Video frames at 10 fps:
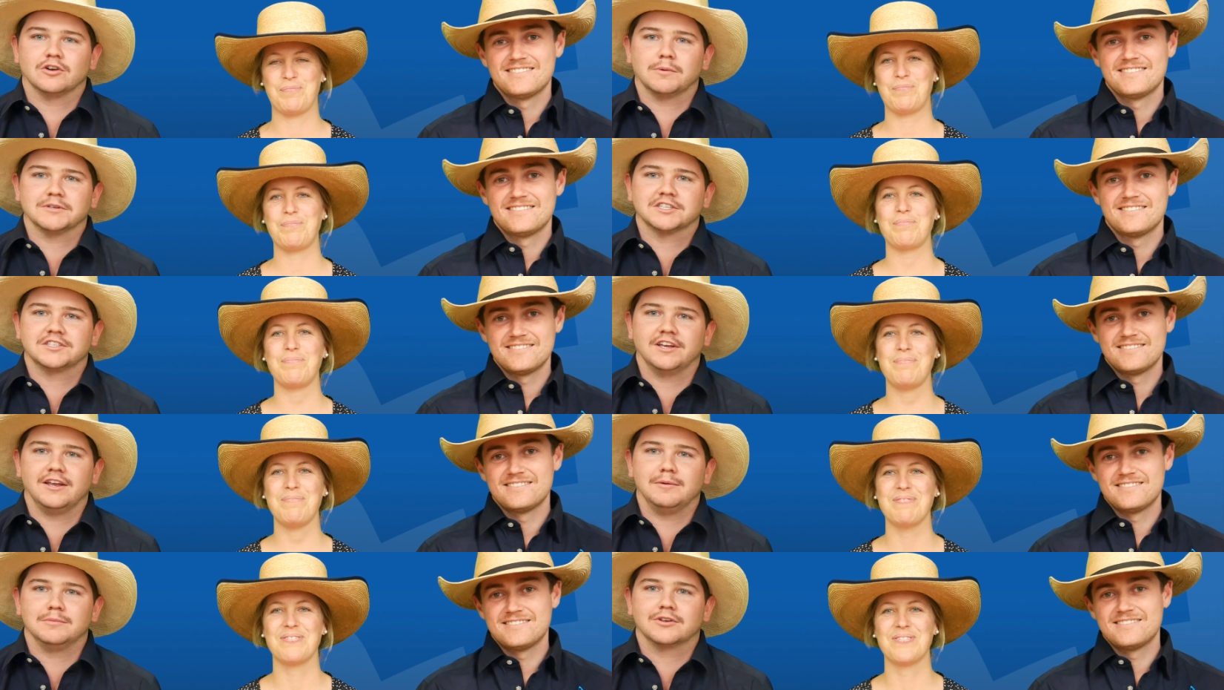Speaker 1: joined by
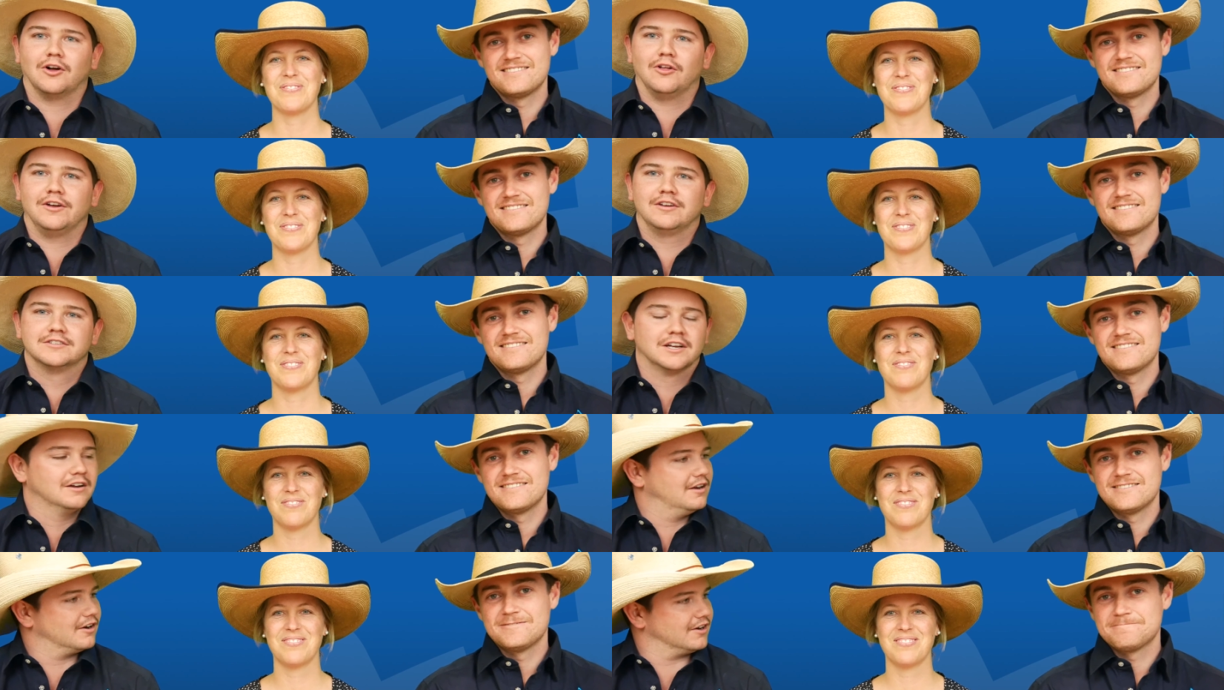esteemed colleagues.
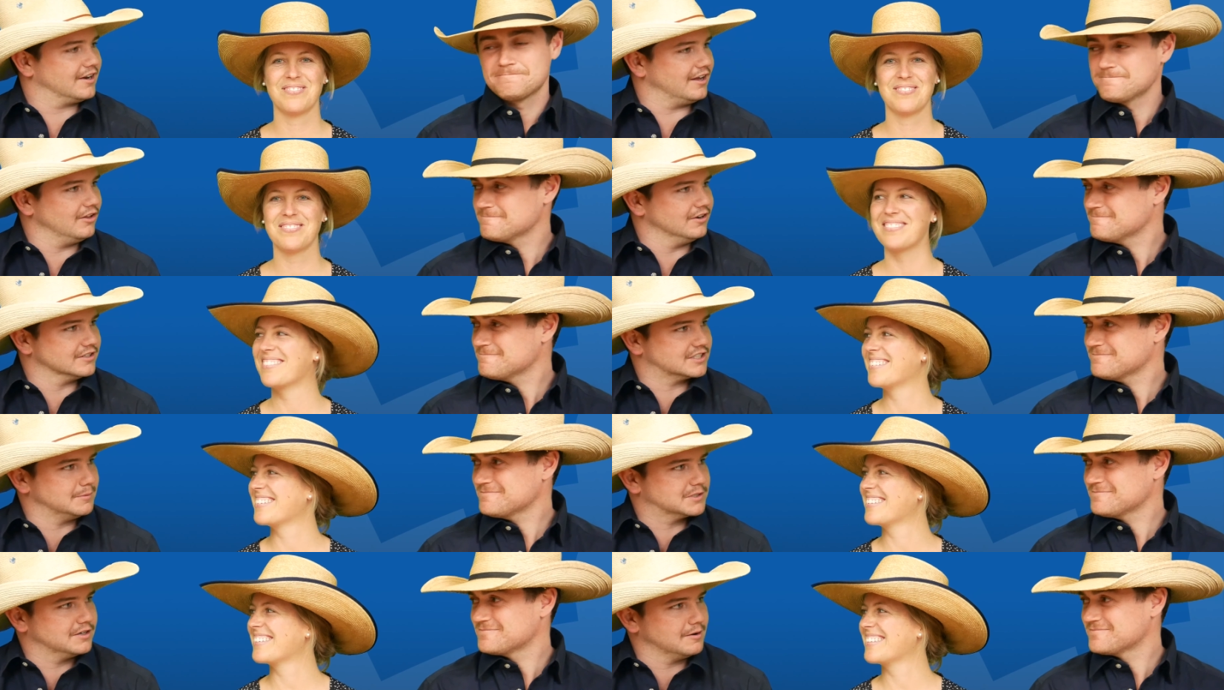I've got Ellen
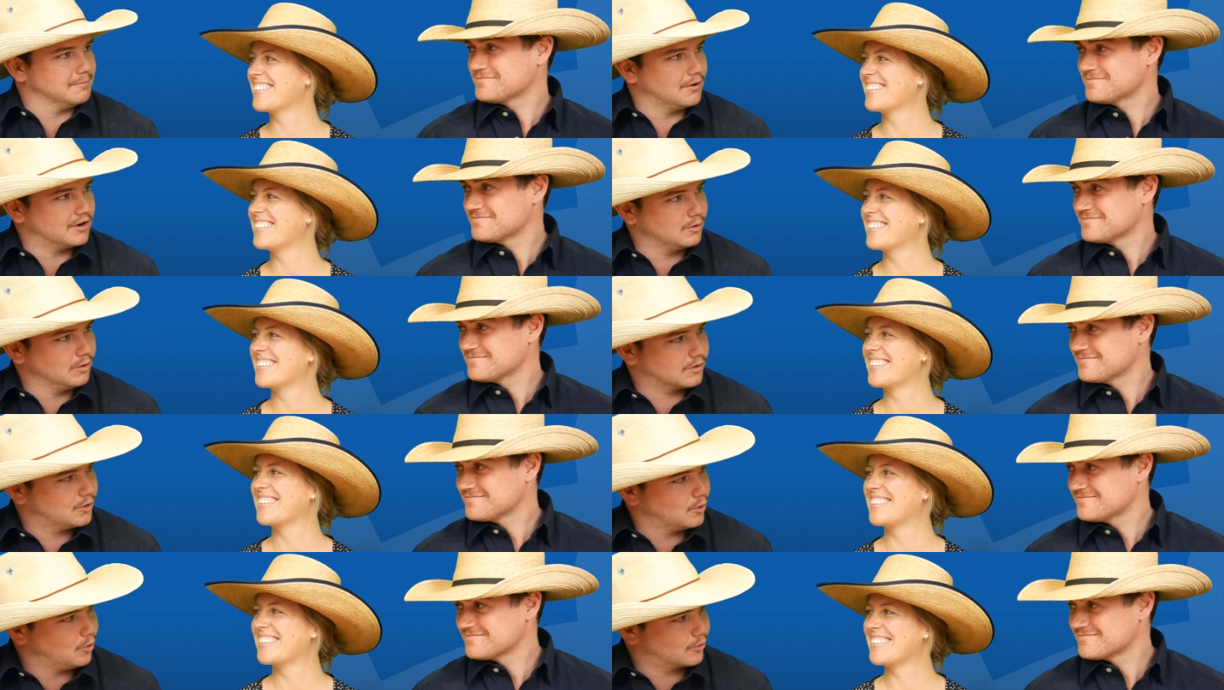Simpson and Michael
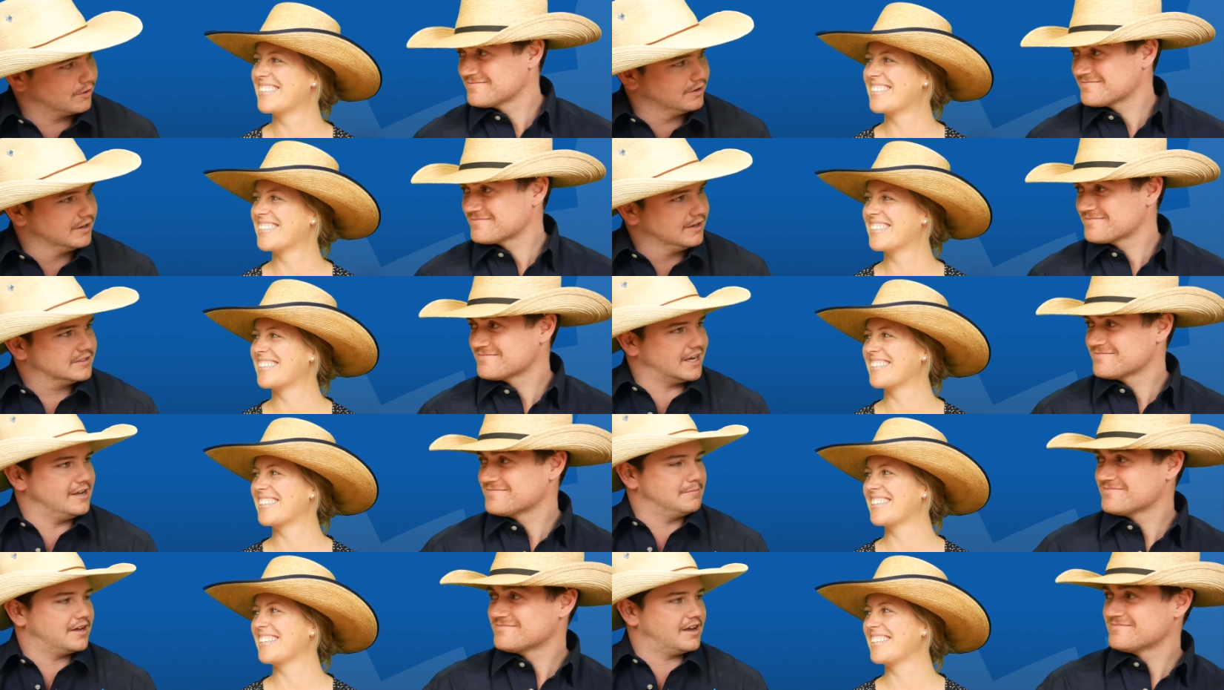Corcoran.
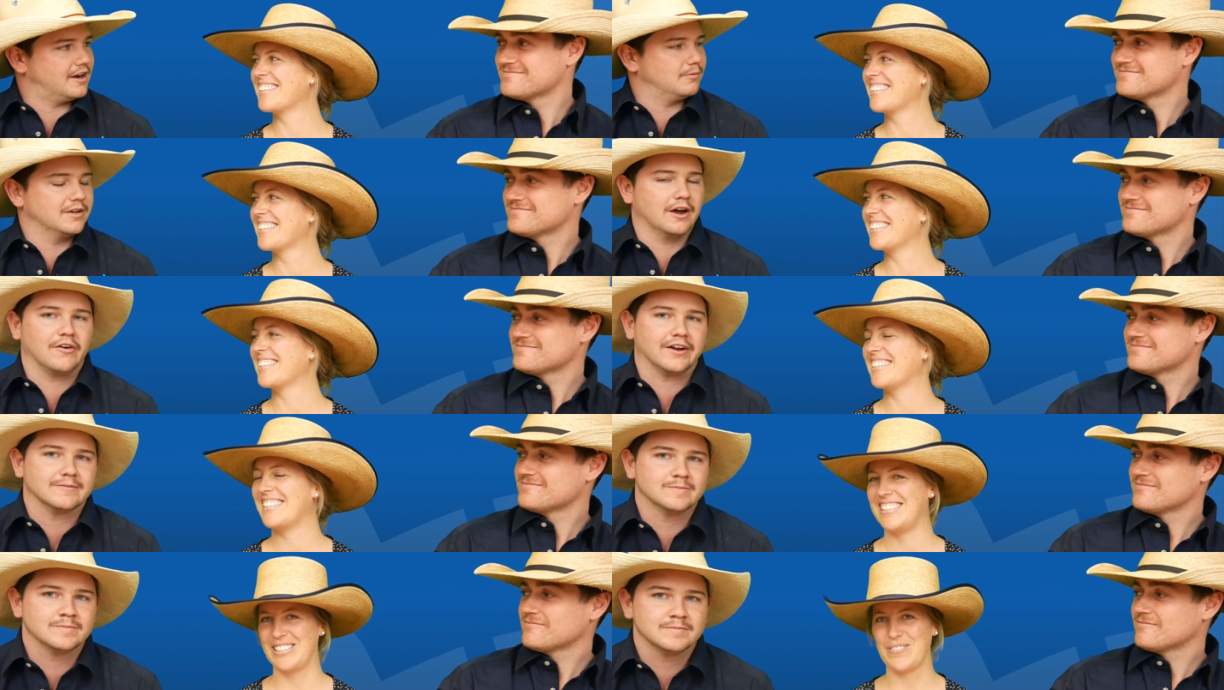Team, how are we
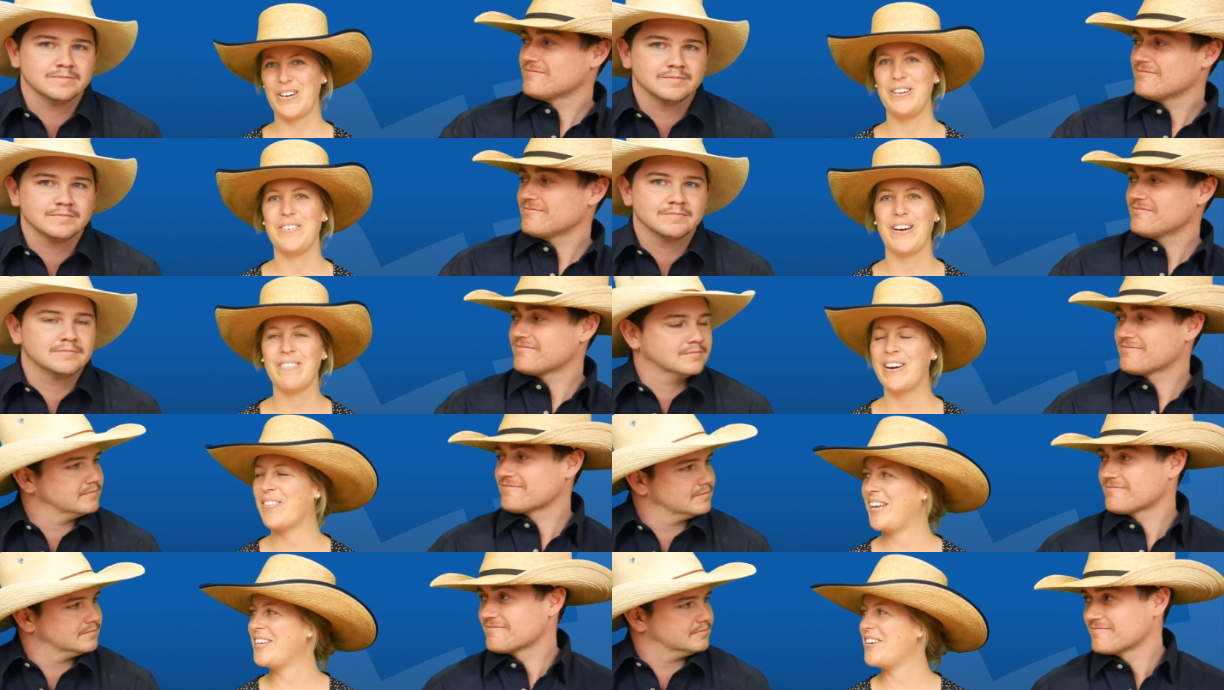going?
Speaker 2: Tomo, very
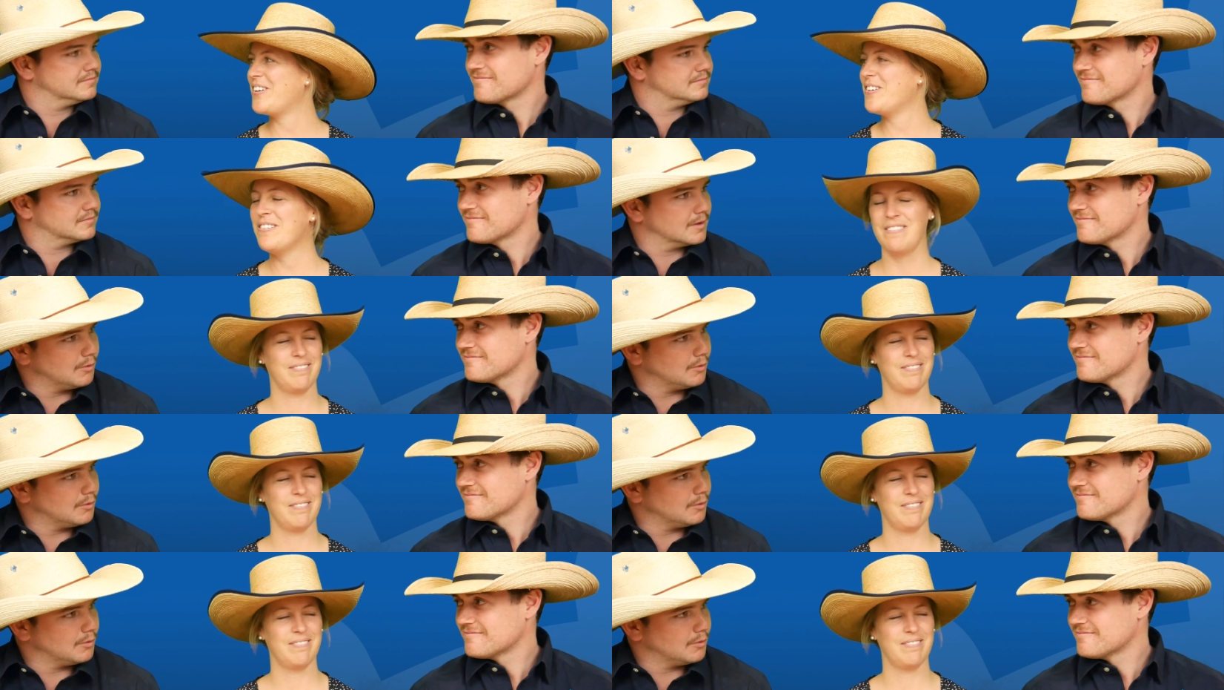well, thank you.